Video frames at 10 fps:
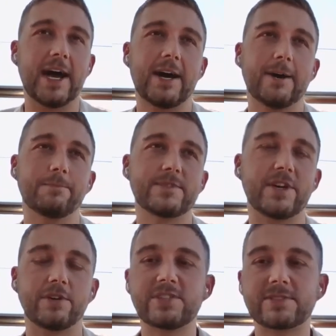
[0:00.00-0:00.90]
Um,
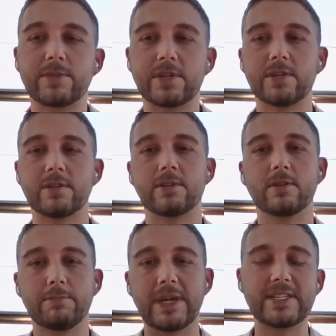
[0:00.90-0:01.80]
so you just want to
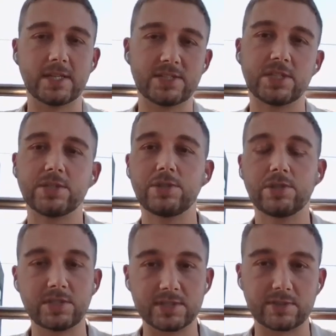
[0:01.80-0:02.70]
be diligent,
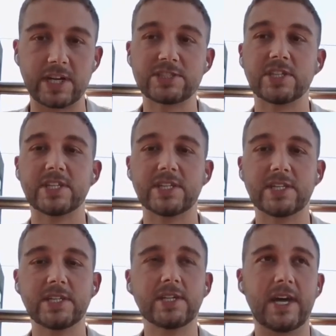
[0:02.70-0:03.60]
use your
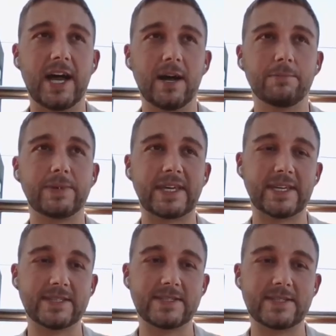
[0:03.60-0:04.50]
discretion, um,
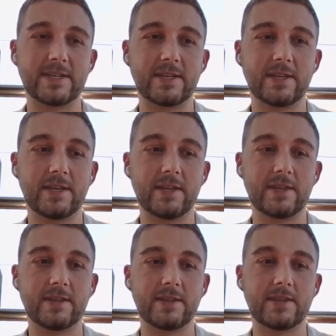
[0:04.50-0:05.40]
because
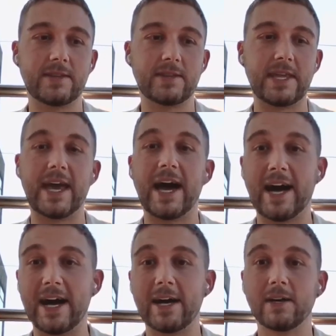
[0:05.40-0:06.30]
there
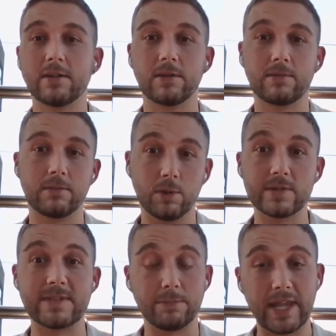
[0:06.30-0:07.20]
are
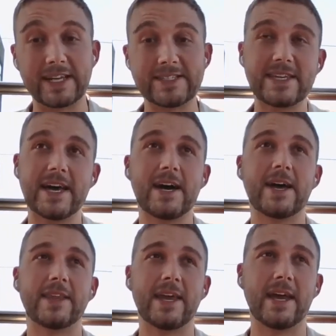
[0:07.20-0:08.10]
laws in place here,
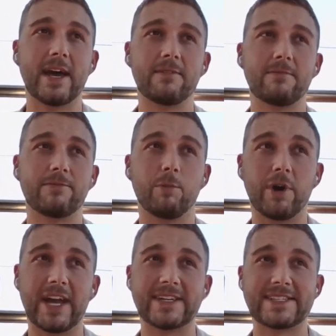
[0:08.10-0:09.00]
and there, from
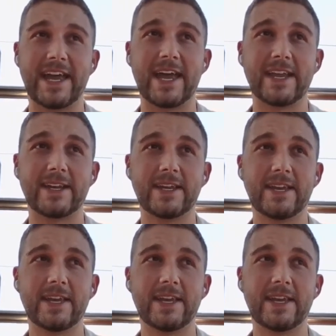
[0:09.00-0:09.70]
what I understand,